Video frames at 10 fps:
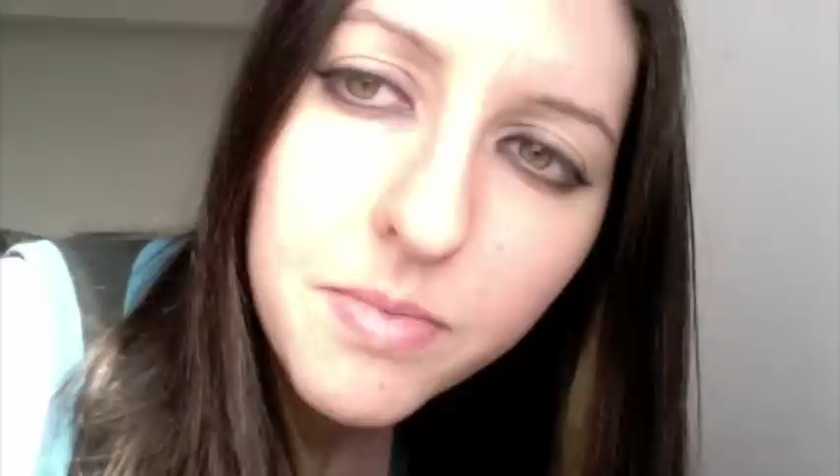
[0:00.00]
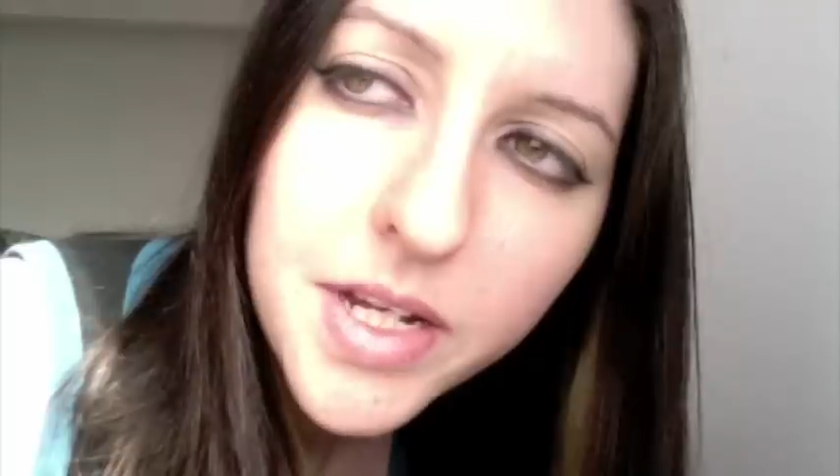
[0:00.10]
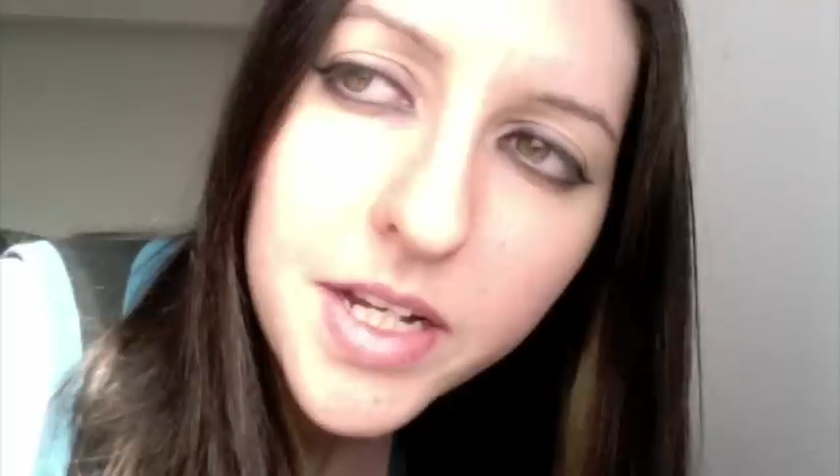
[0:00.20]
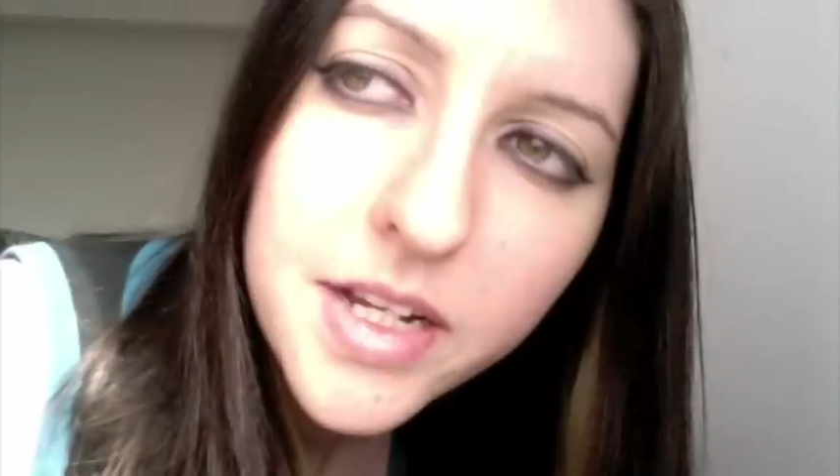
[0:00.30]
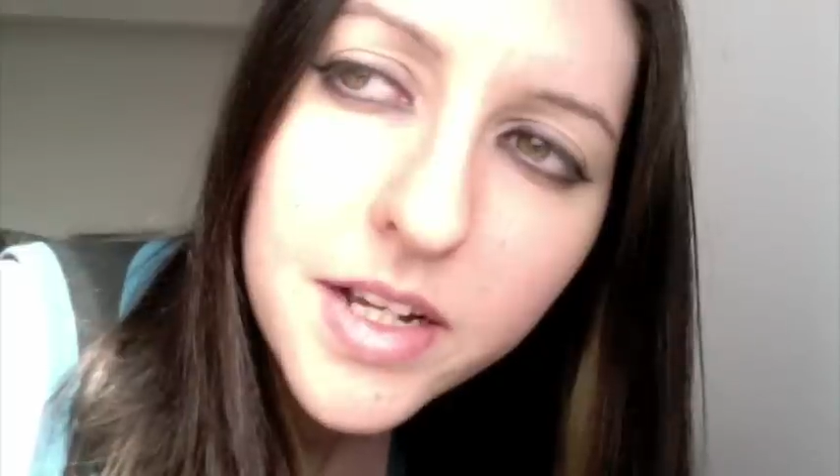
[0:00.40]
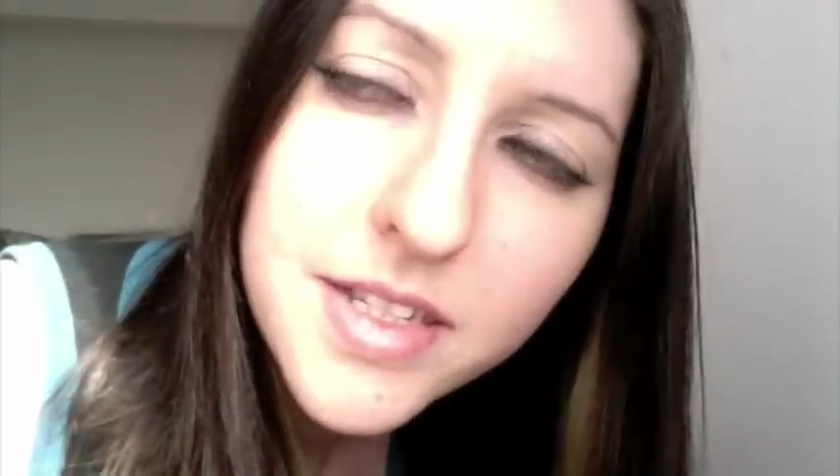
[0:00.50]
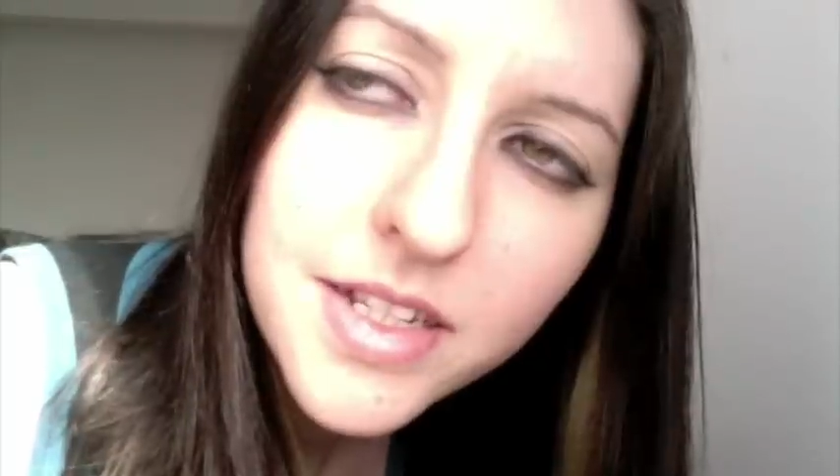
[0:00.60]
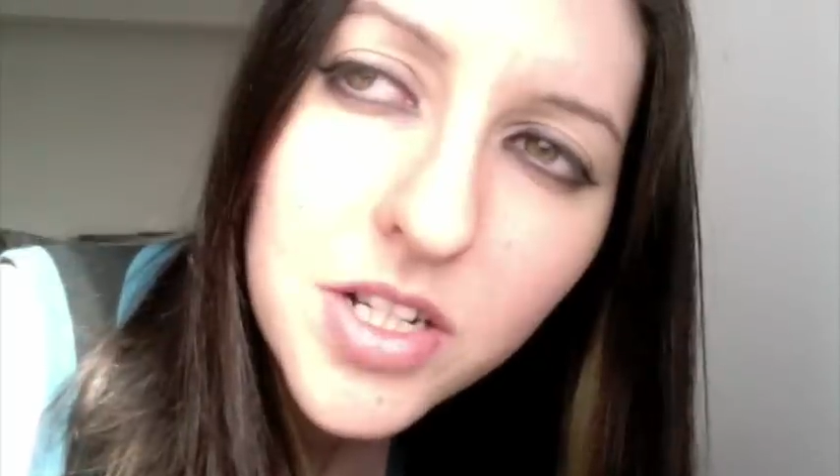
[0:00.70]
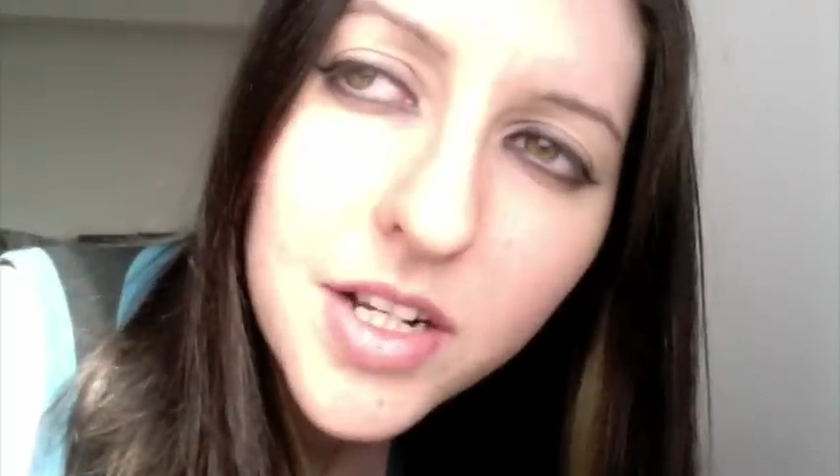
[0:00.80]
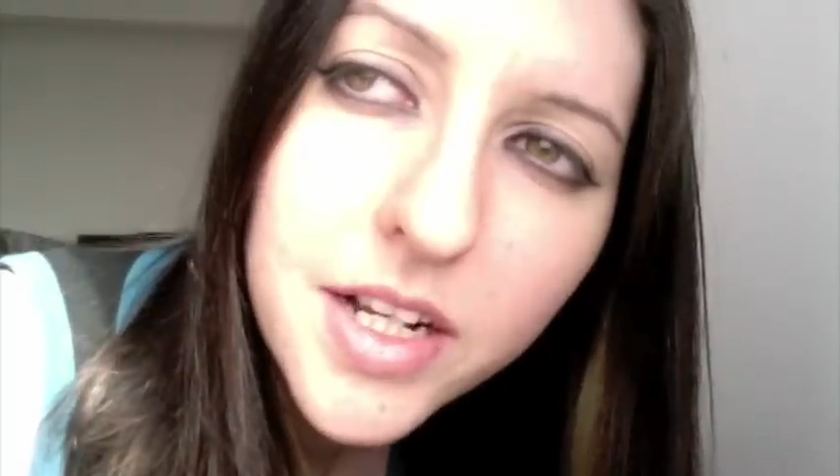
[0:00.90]
being
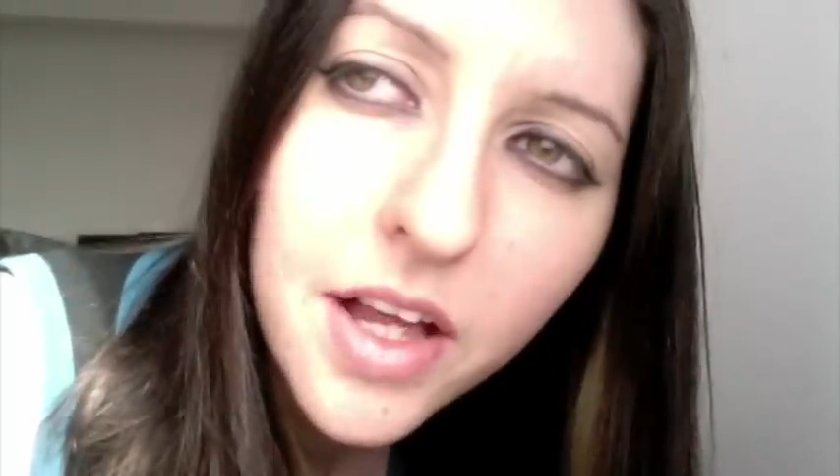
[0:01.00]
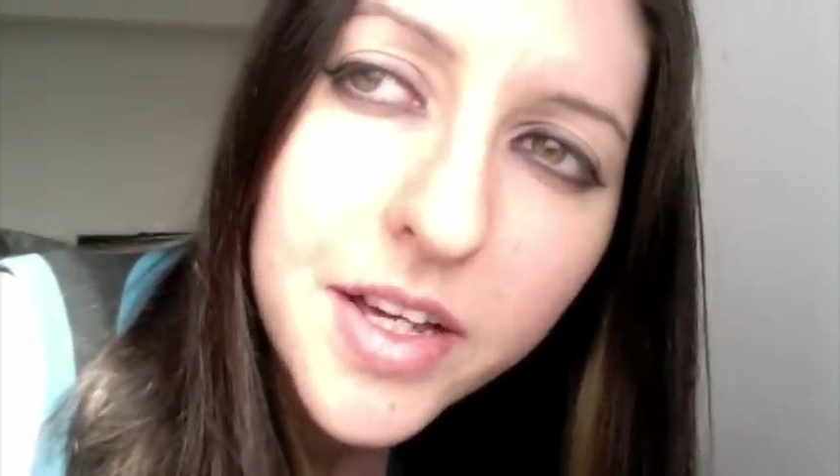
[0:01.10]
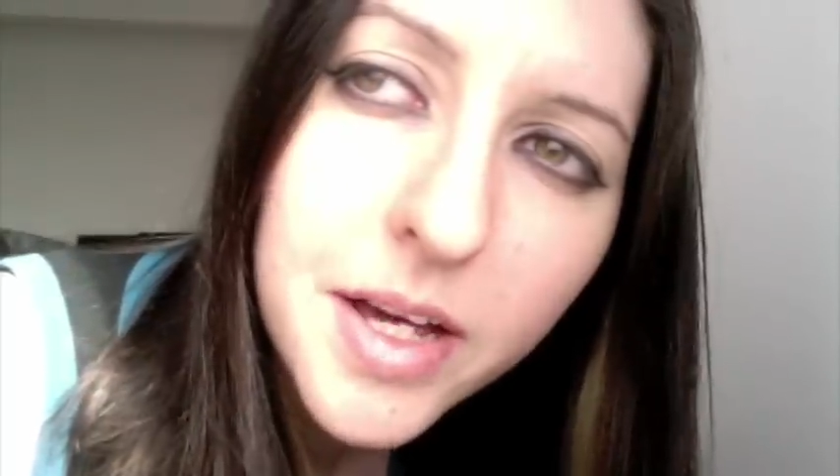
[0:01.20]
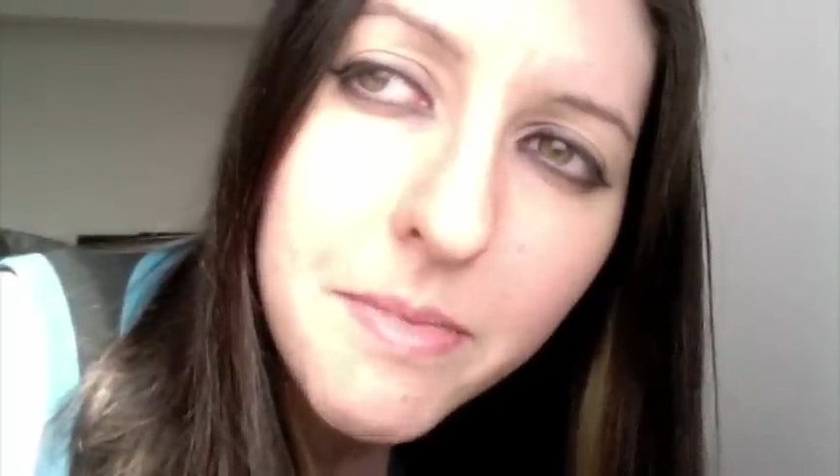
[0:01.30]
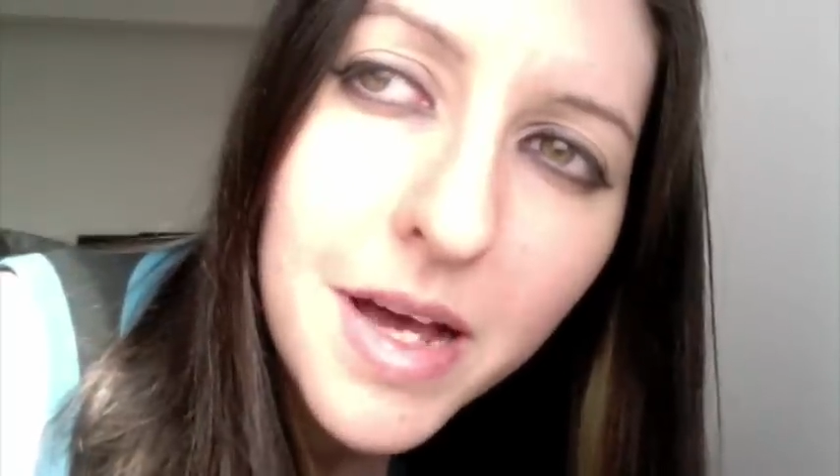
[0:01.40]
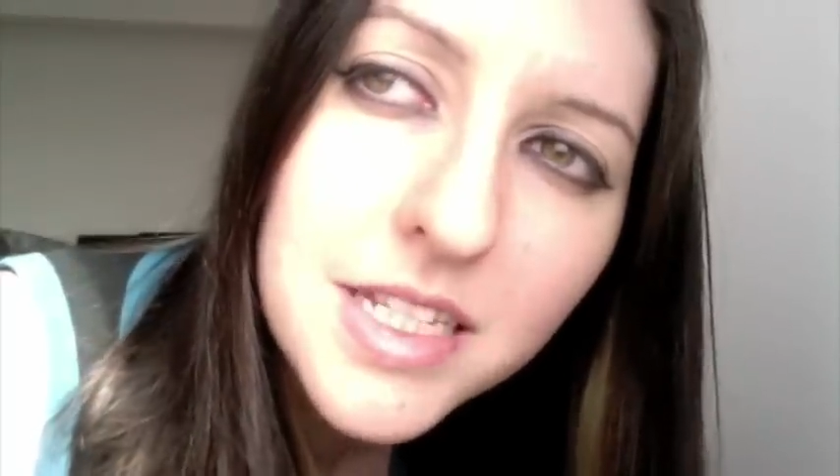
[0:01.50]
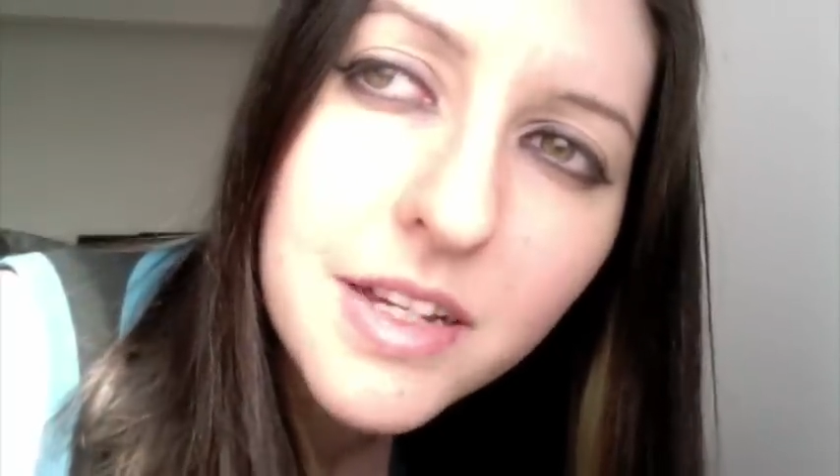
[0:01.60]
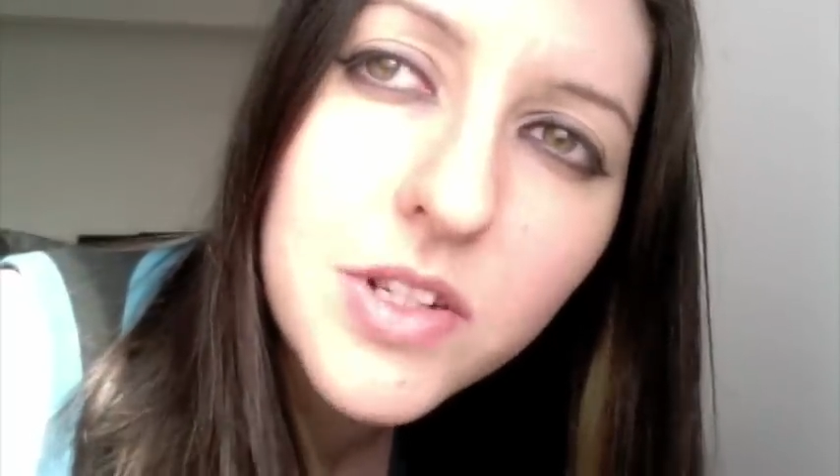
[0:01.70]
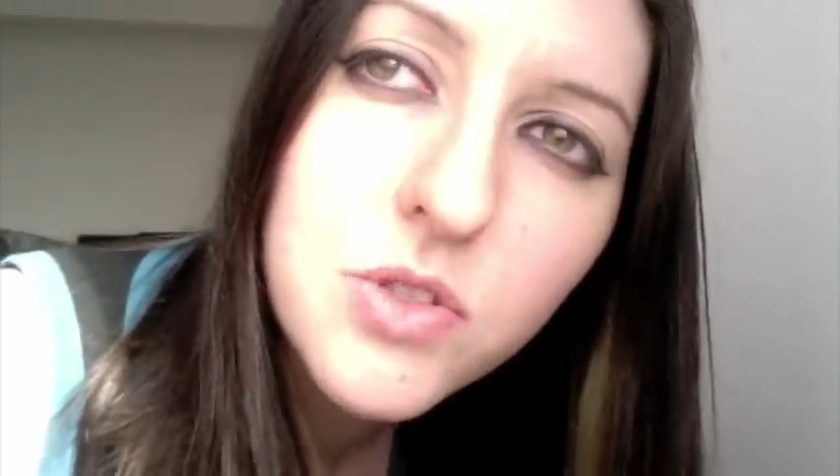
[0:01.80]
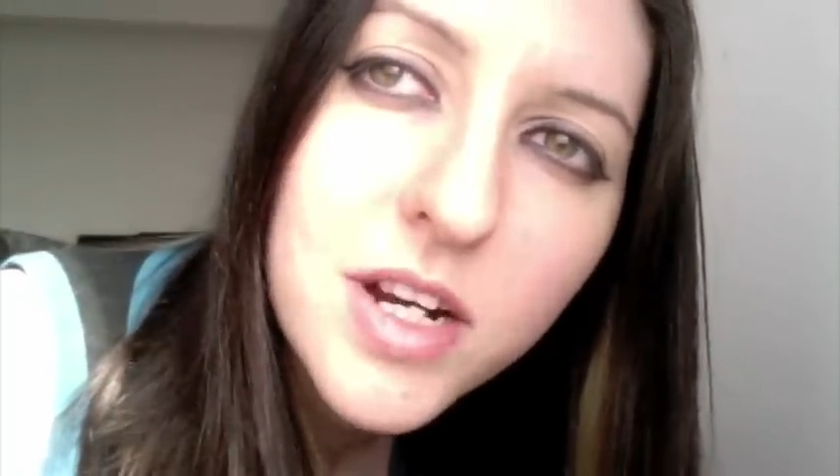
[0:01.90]
essentially like a
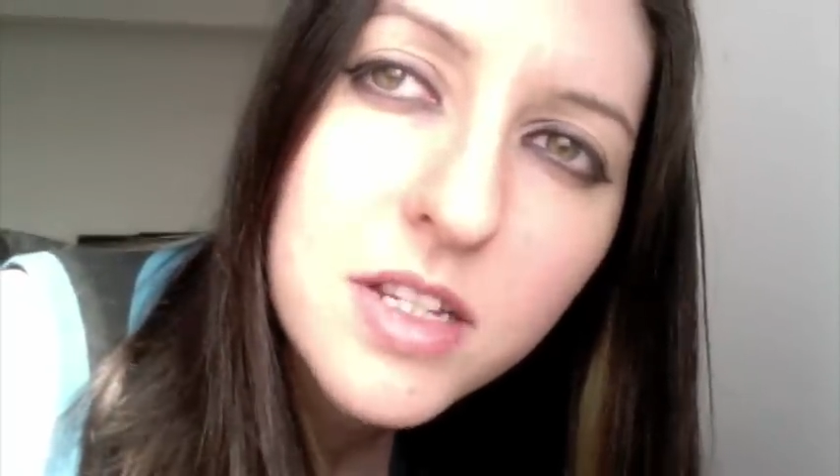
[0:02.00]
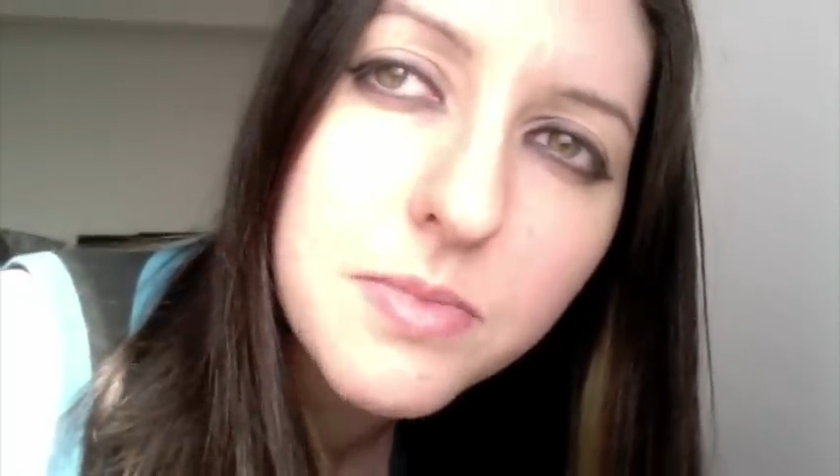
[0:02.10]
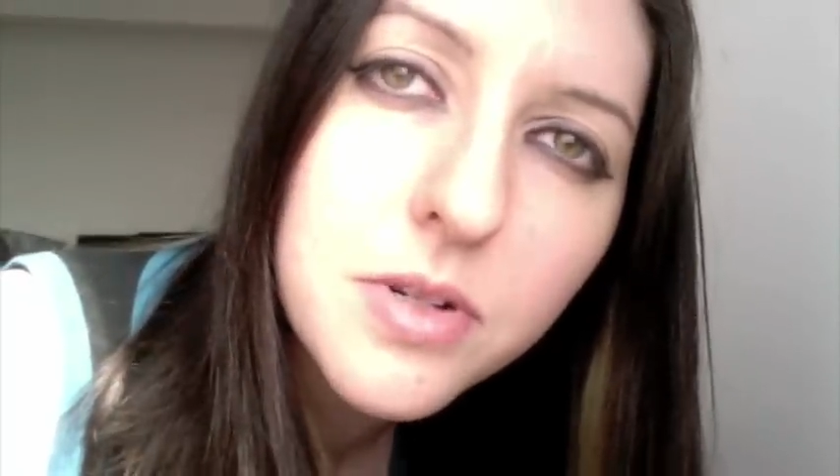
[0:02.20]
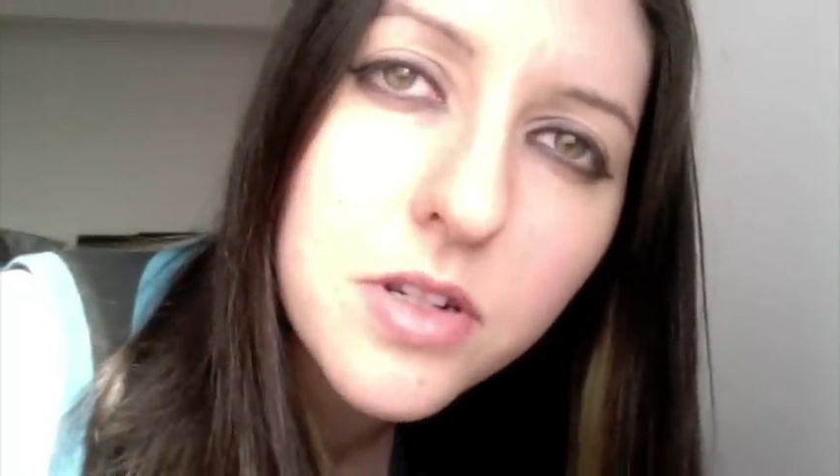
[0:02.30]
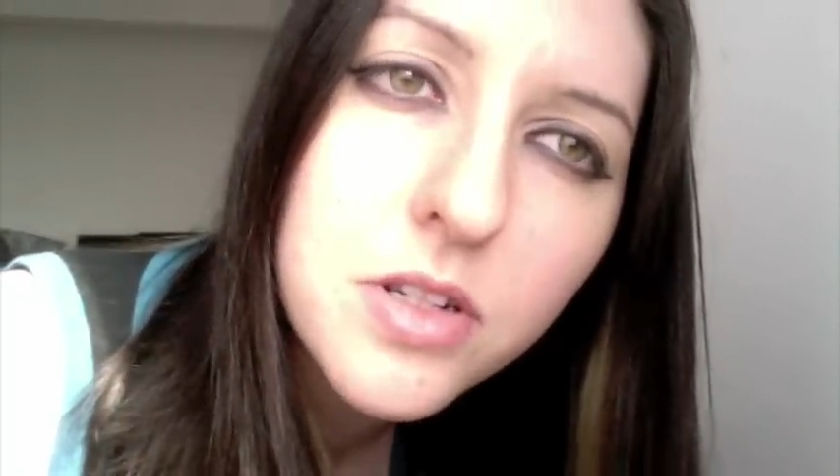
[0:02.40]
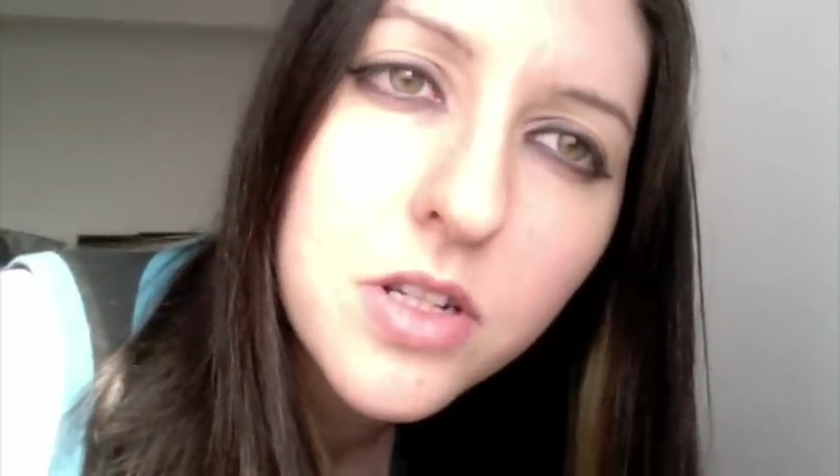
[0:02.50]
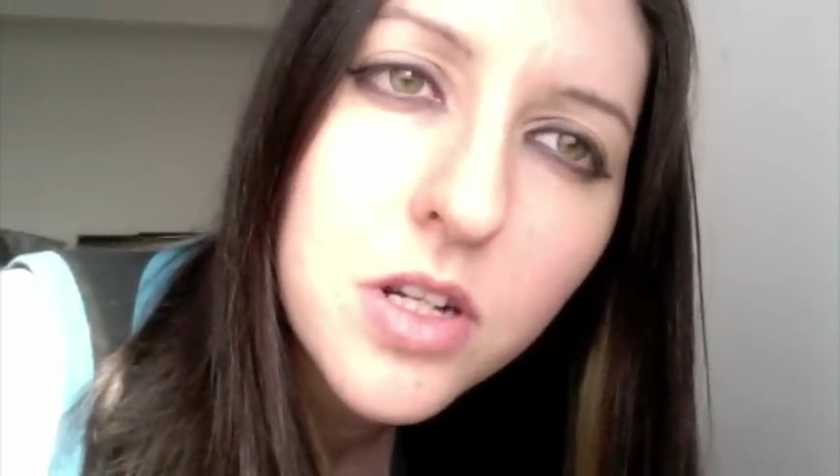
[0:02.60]
massive address book.